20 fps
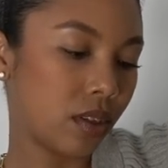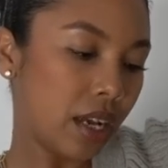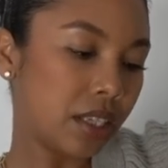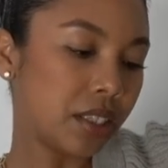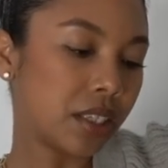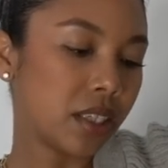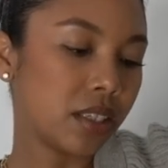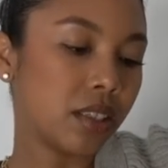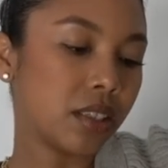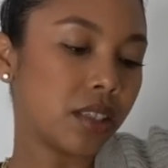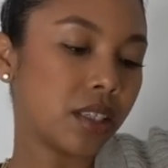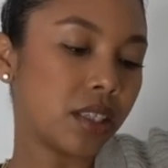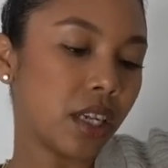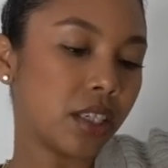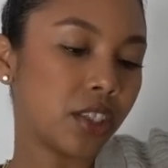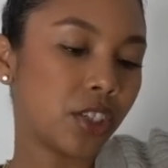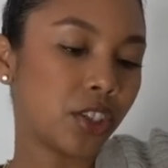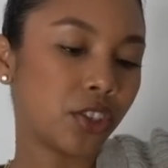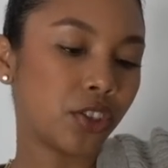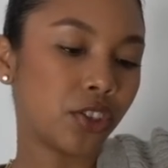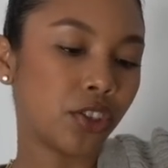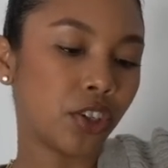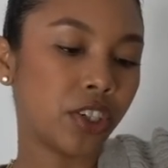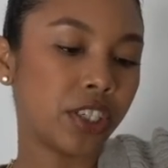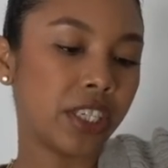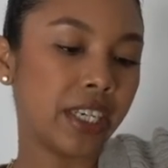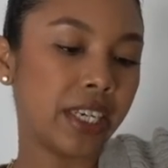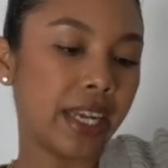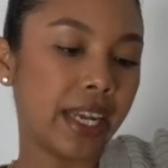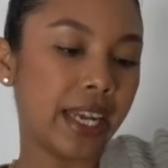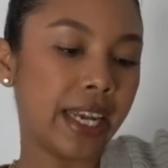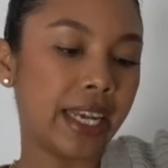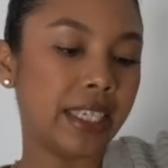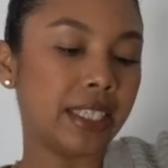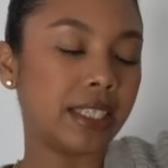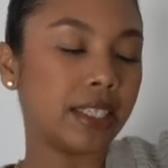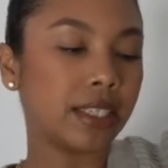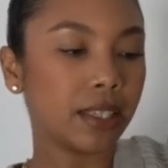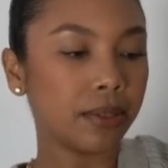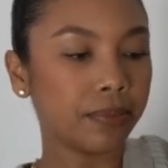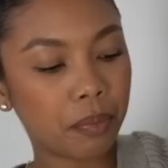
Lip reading: is in a size 38,